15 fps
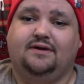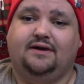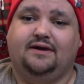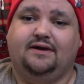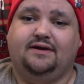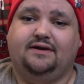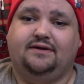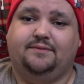
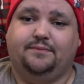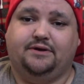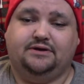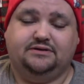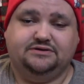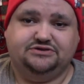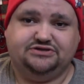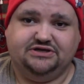and
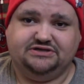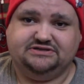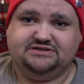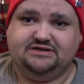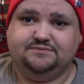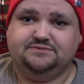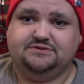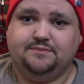apparently she had
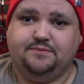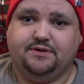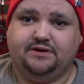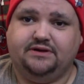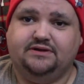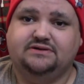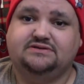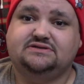sent him some
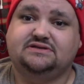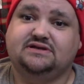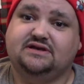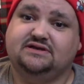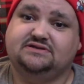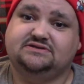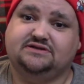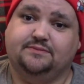money to
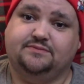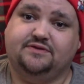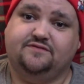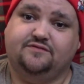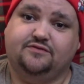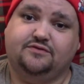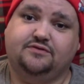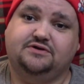get us something
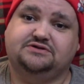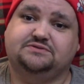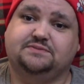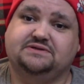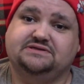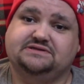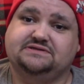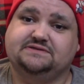for
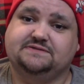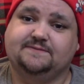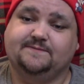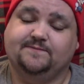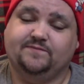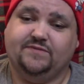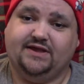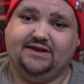Christmas.
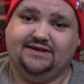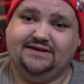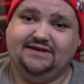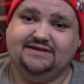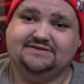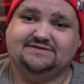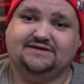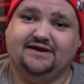
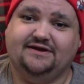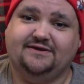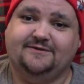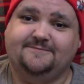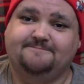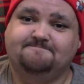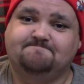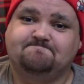He
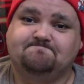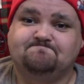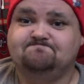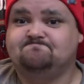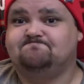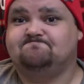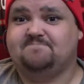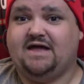decided,
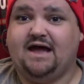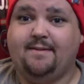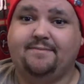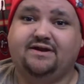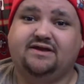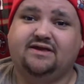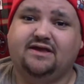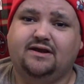I'm
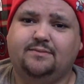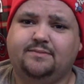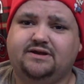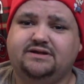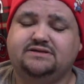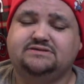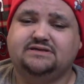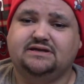going to get him a
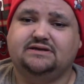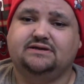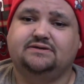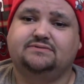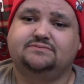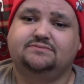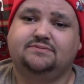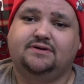
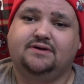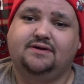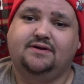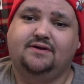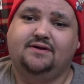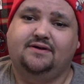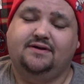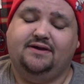Nintendo.
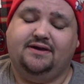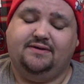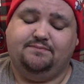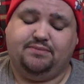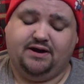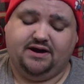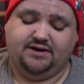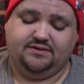He
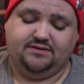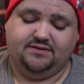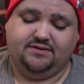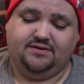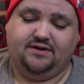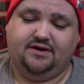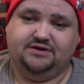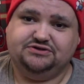bought
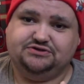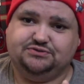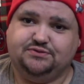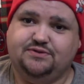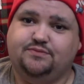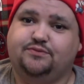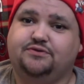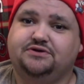us
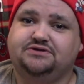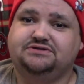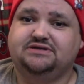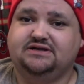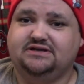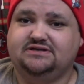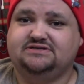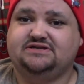3 boys
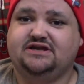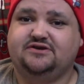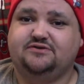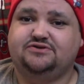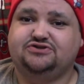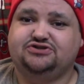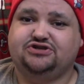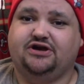a
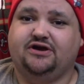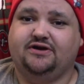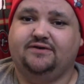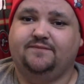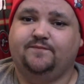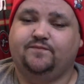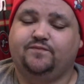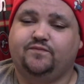Nintendo to
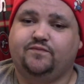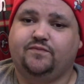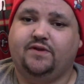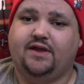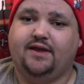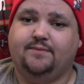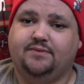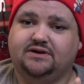share,
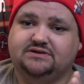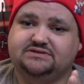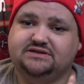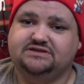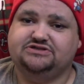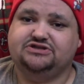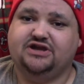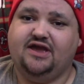and bought us
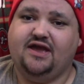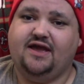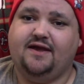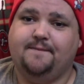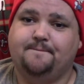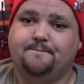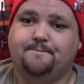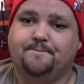each a
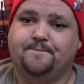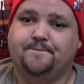game.